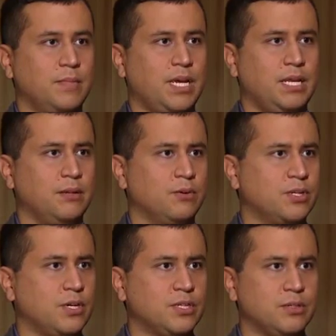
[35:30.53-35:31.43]
And there was
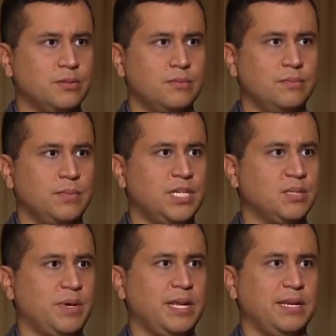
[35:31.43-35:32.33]
also
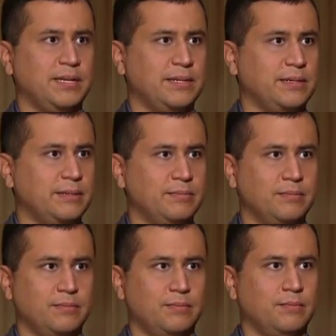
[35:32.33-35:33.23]
Hispanic
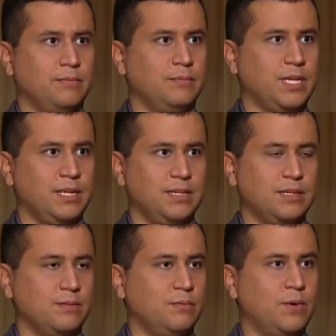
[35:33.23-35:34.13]

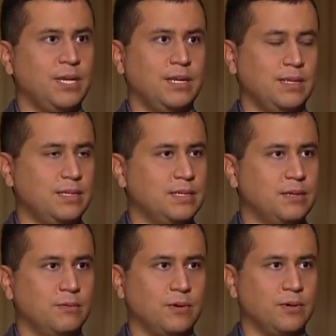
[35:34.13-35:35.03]
kids and white kids
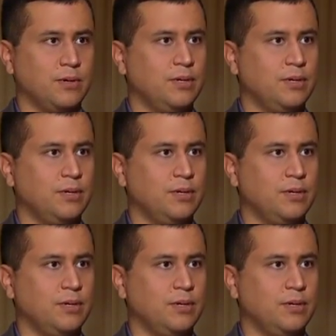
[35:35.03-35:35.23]
that were